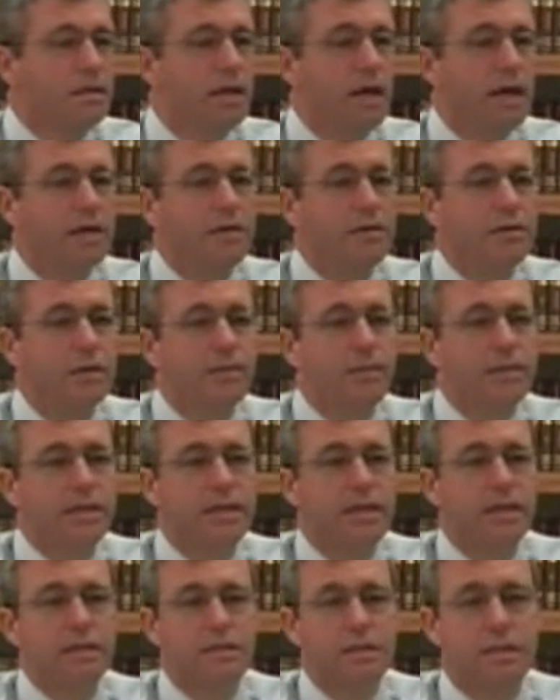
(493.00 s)
Not only
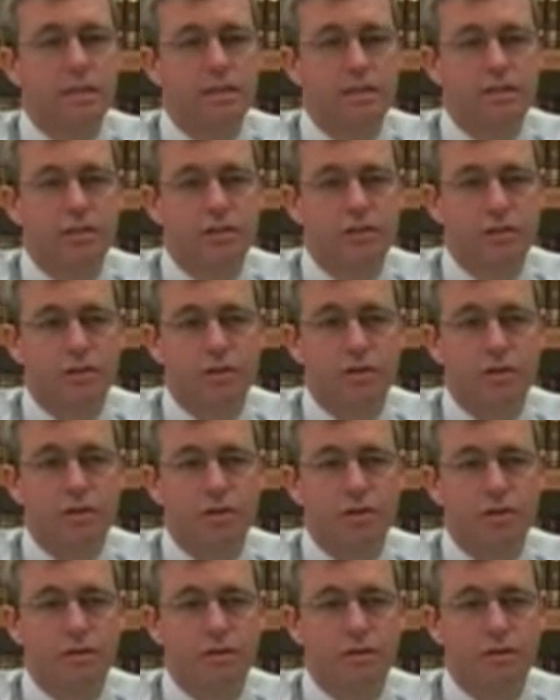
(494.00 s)
because it is
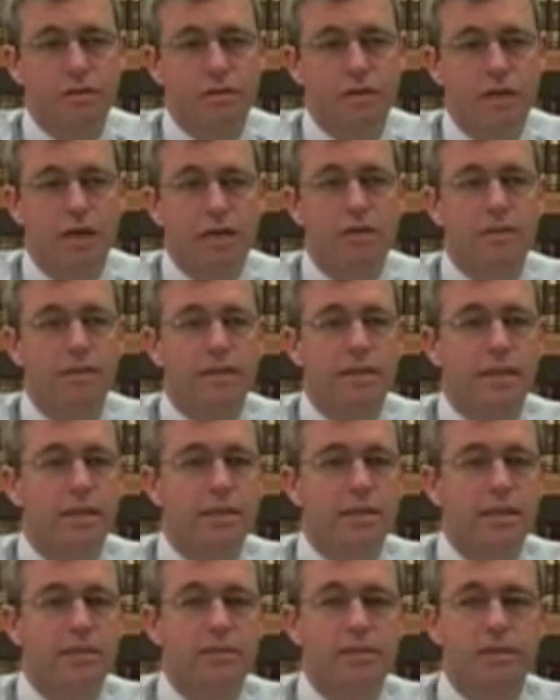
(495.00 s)
true, not only
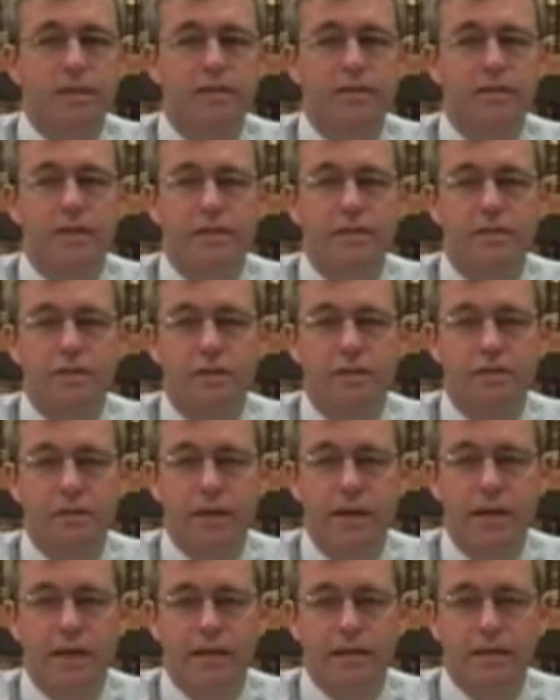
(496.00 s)
because I believe it is
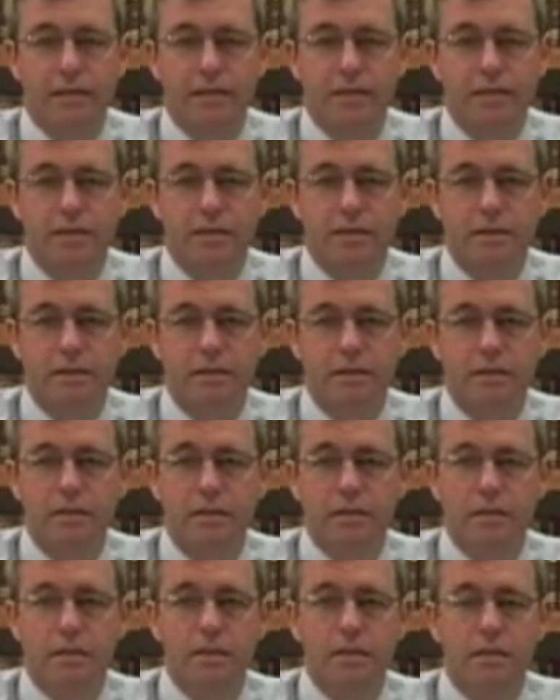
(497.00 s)
correct,
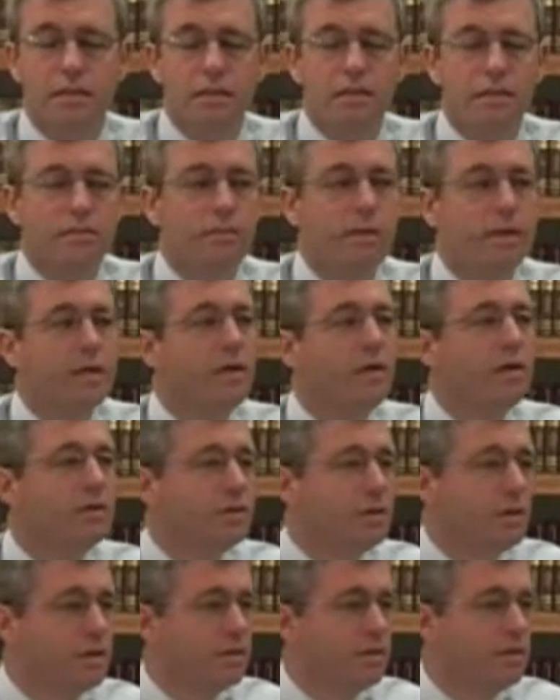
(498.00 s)
but
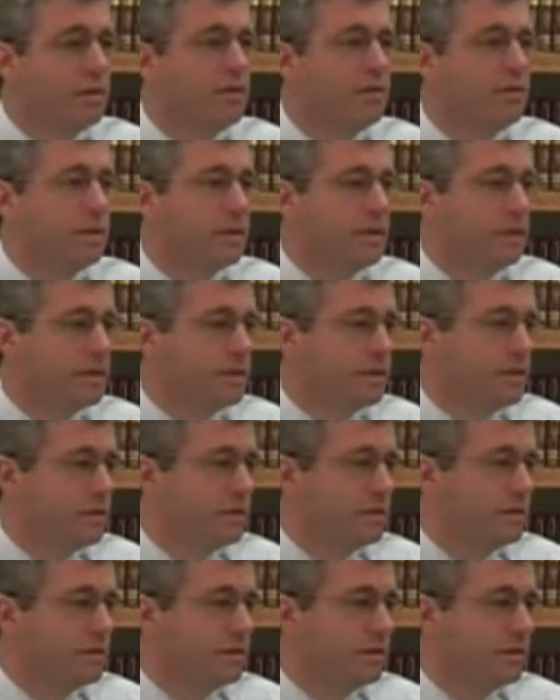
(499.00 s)
also know this.